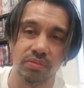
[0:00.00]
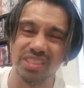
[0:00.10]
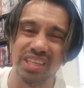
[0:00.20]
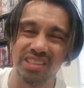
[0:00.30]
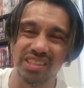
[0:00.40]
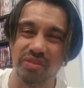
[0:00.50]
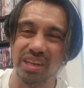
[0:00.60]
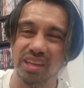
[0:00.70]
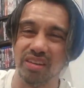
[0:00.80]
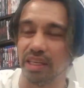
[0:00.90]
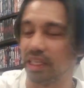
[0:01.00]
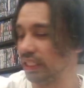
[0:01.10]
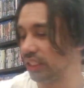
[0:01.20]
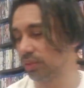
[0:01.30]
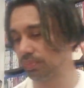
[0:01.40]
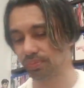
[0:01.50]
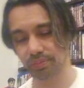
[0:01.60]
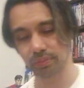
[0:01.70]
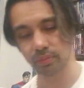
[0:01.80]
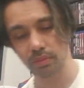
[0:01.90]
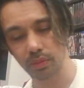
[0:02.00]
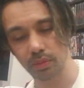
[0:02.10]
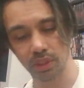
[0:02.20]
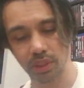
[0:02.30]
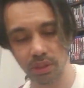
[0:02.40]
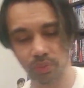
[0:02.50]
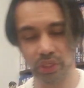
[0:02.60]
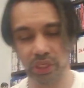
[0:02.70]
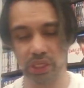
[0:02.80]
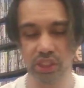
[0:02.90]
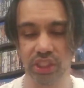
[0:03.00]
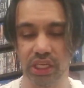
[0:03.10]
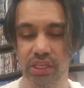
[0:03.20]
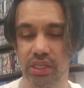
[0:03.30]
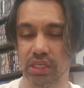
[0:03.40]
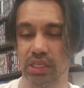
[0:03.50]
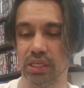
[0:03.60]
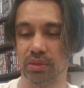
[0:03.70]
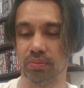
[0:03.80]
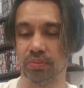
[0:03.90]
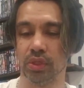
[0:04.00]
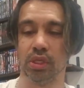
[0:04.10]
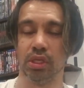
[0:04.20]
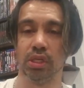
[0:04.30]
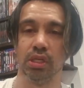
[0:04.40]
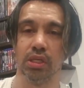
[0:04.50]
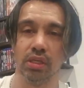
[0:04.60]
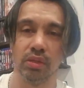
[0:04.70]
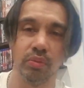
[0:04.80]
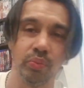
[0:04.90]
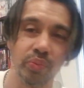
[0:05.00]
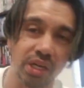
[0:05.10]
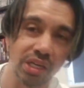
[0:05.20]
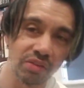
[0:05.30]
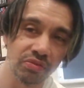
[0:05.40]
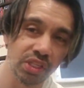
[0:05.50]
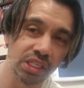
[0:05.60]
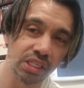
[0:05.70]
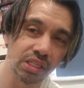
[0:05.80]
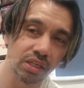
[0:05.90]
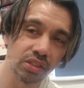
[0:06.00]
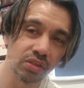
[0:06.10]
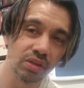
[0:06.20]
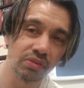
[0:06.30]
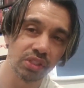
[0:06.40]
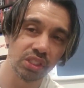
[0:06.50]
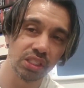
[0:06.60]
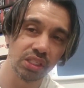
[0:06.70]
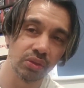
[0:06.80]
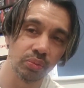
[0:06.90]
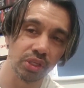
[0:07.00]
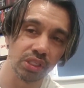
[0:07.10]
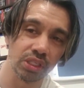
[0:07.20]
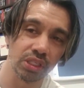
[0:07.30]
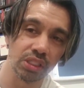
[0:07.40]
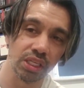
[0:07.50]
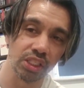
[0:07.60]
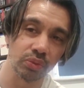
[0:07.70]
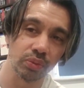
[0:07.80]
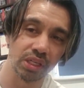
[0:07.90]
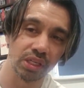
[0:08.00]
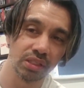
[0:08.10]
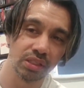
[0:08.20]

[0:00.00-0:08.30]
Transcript: So I don't really like these, but let's show you that. But I do love the Steelbook to this one.